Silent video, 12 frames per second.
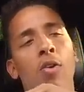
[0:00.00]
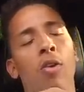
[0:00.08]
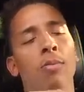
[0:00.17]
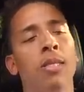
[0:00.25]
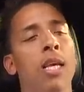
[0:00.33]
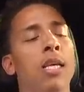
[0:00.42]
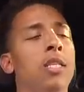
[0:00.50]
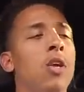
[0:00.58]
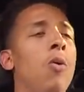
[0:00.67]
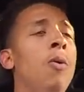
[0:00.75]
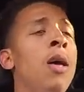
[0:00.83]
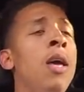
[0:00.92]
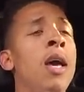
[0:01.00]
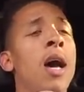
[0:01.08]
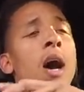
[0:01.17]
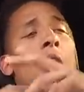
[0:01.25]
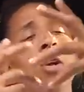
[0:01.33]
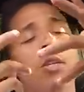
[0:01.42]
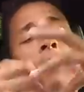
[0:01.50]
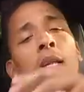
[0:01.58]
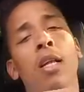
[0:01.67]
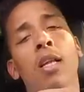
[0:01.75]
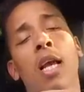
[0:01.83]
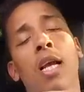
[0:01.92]
You know what I'm saying? So I
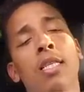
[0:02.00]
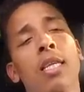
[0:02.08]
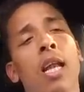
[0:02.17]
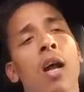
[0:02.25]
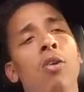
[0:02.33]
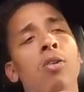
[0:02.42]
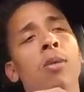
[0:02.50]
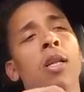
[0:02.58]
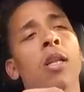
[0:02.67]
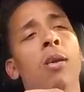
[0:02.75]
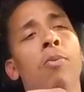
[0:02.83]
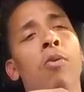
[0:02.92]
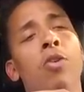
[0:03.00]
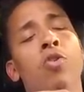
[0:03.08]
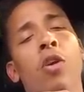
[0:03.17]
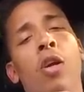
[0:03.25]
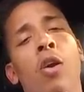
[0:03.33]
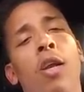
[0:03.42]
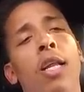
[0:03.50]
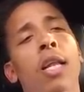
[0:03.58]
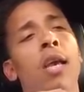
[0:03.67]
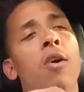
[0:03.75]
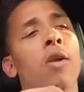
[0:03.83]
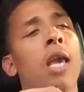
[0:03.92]
ultimately, like I said, I ultimately ended up pulling the trigger on getting
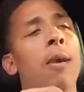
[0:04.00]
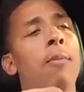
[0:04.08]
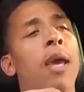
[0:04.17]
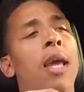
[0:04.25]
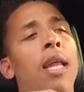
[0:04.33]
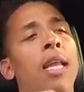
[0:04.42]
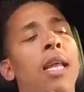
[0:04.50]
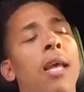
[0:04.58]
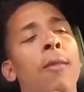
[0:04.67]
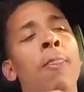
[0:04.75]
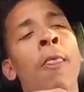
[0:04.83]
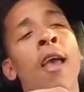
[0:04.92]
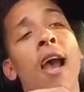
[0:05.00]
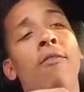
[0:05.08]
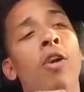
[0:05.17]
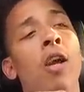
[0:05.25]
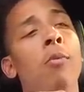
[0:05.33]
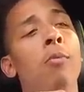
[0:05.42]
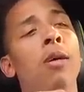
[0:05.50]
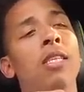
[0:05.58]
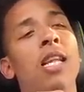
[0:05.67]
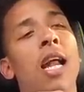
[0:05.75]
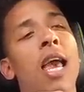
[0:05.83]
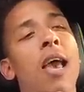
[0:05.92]
the Hellcat, man. And then after a couple
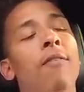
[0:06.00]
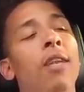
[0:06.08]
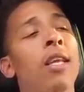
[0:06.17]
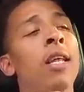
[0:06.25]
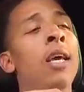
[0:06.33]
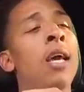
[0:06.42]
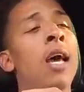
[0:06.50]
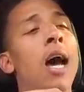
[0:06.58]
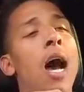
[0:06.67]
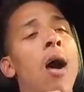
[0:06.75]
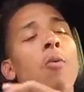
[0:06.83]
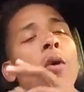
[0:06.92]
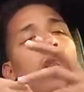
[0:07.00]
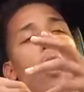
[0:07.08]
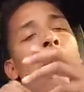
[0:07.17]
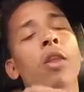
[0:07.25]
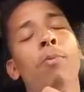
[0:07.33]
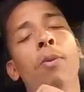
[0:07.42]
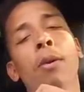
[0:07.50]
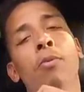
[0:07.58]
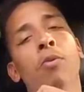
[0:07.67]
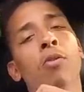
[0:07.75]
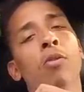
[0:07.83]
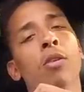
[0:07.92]
months not having it, I wanted other
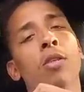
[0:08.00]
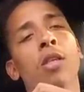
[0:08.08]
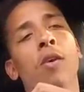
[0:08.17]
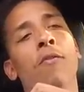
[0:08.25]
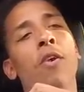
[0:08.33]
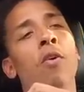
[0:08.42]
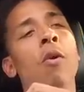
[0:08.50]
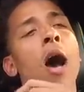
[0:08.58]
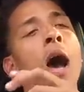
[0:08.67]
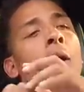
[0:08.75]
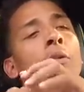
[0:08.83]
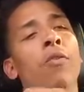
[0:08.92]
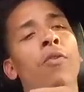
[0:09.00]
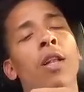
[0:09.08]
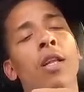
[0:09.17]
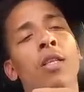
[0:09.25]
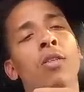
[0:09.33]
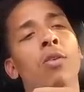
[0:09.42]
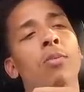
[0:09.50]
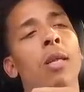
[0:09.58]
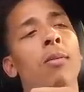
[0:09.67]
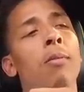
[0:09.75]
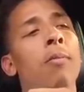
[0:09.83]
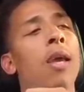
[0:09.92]
people to feel how I was feeling. You know what I'm
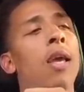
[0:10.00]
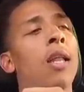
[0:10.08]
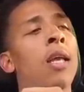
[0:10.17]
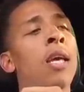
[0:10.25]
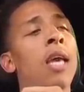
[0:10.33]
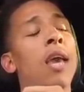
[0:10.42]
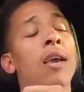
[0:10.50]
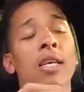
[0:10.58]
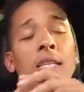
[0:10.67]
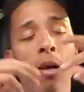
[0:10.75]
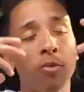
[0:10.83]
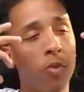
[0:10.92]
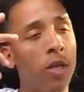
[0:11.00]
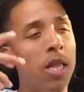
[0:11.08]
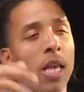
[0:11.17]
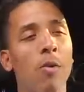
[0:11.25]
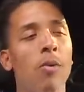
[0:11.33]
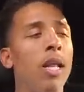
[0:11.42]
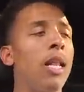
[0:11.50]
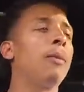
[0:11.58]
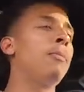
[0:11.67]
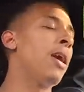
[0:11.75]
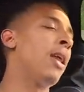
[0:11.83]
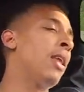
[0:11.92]
saying? Like, man, because eh, I was really thinking one day,
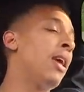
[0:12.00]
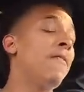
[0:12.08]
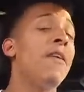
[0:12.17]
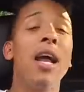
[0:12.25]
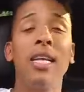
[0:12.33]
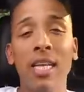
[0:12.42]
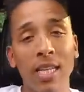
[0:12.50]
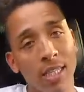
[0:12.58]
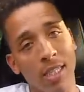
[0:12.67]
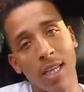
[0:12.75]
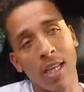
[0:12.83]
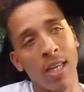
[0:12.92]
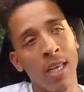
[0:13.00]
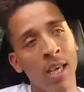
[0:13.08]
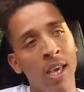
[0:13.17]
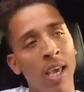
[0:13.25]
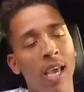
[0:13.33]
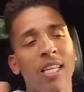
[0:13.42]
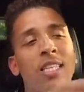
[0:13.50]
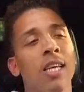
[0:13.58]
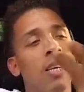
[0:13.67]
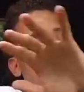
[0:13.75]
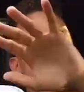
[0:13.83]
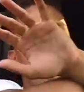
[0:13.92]
like, man, if I did this shit, it's
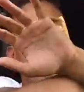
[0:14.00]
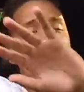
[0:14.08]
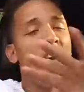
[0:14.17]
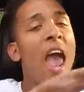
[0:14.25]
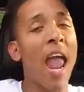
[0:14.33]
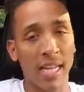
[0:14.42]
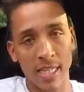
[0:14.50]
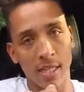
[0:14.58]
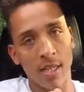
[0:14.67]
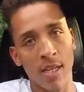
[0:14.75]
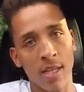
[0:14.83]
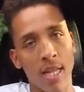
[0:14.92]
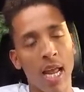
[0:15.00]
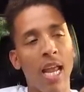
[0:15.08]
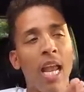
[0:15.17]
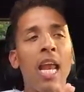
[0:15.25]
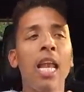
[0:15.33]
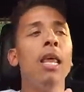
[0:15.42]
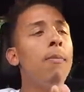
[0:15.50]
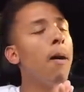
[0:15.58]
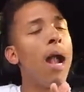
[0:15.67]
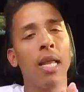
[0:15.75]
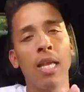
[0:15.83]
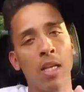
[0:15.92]
a fact that
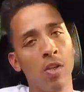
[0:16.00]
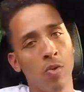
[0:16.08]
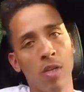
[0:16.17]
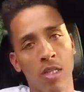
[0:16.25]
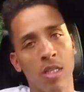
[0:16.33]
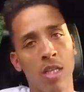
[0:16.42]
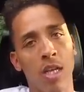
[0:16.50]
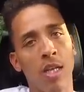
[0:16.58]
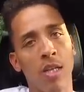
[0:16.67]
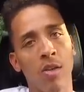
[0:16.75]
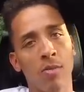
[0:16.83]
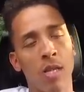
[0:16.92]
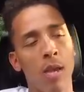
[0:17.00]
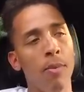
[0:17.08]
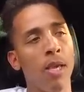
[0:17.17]
anybody can do this shit. You know what I'm saying?